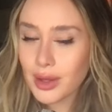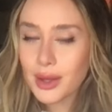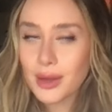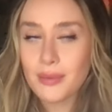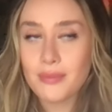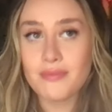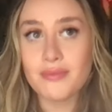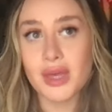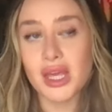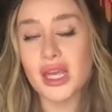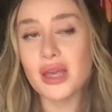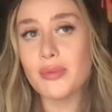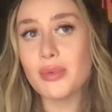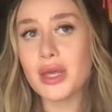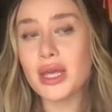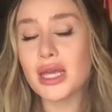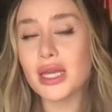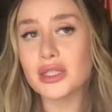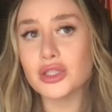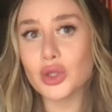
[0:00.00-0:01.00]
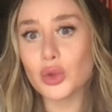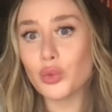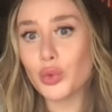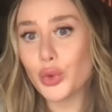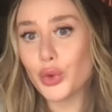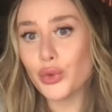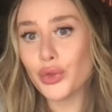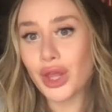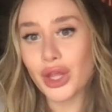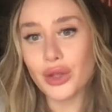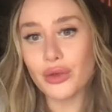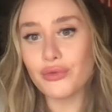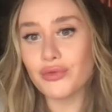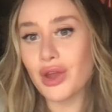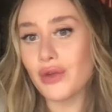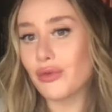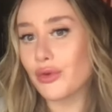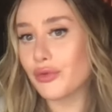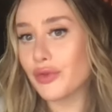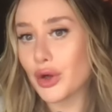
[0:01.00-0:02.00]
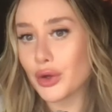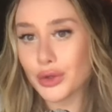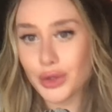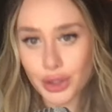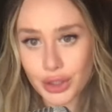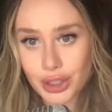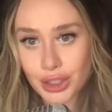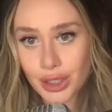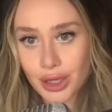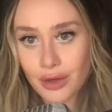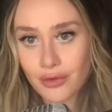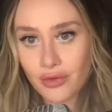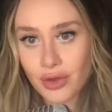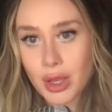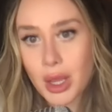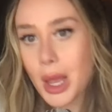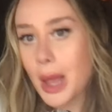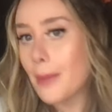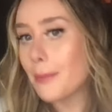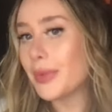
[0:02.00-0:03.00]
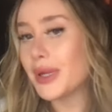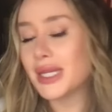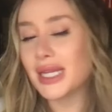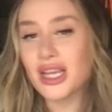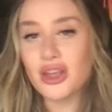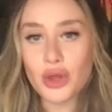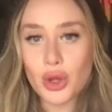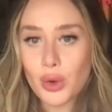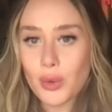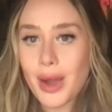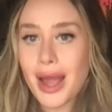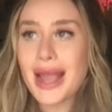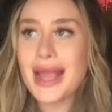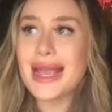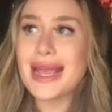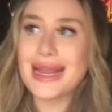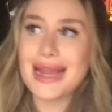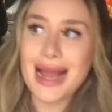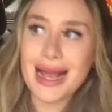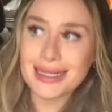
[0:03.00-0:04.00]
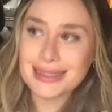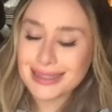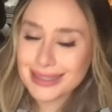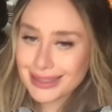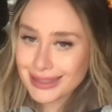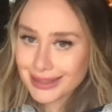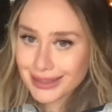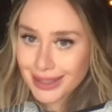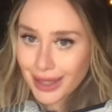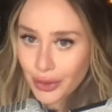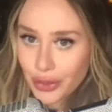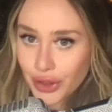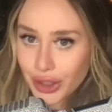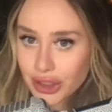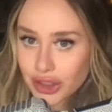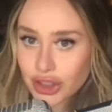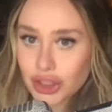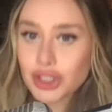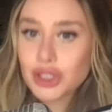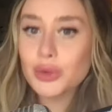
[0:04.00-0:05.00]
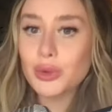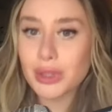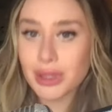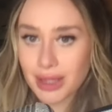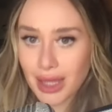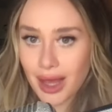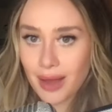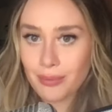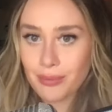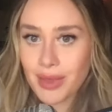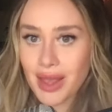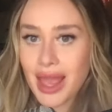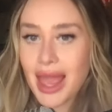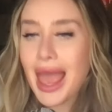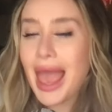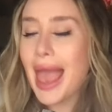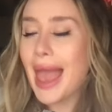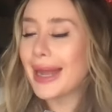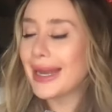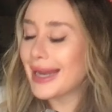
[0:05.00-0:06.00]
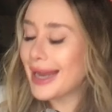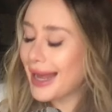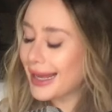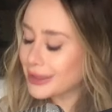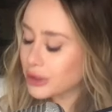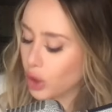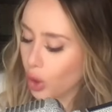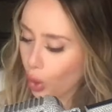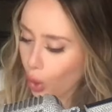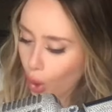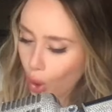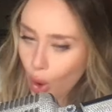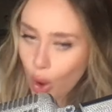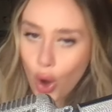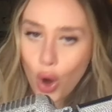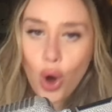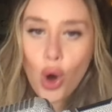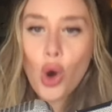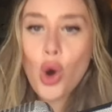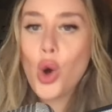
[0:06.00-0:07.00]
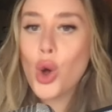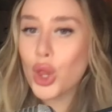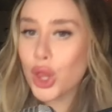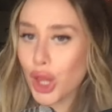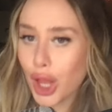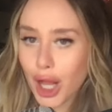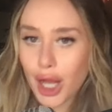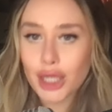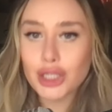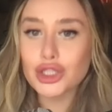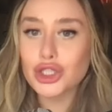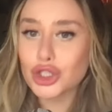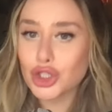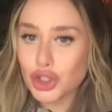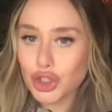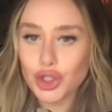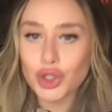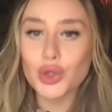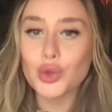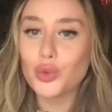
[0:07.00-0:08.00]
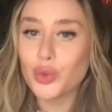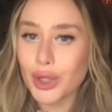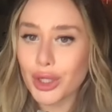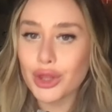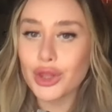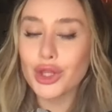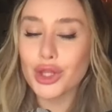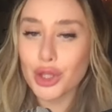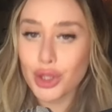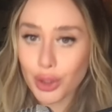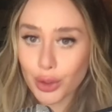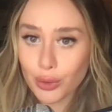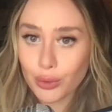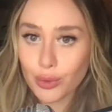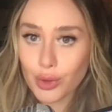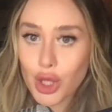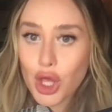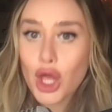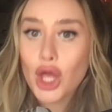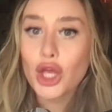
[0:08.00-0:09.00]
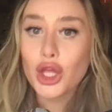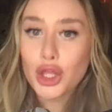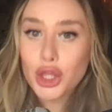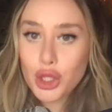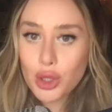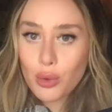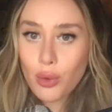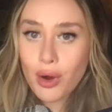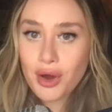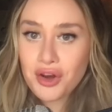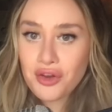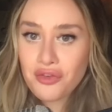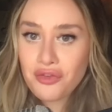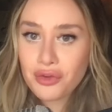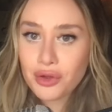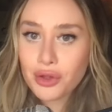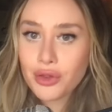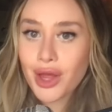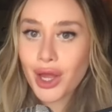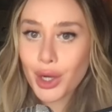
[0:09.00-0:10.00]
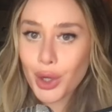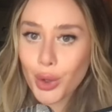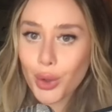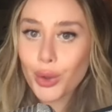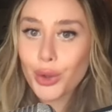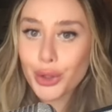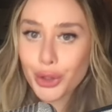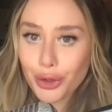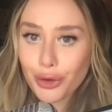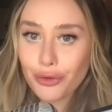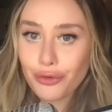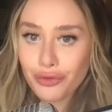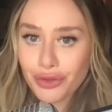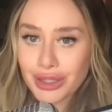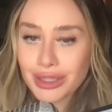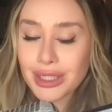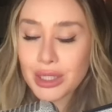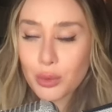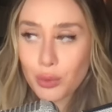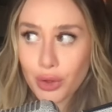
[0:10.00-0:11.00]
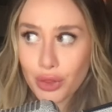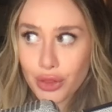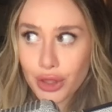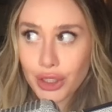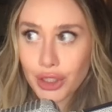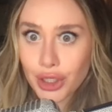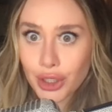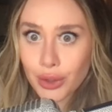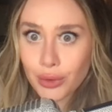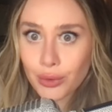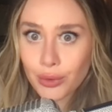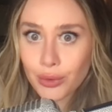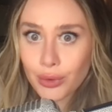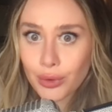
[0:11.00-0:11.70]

Maybe it's a wound that you've never felt good enough. But either way, it has nothing to do with them and it has a whole lot to do with you. You want to fill that hole you're feeling within you?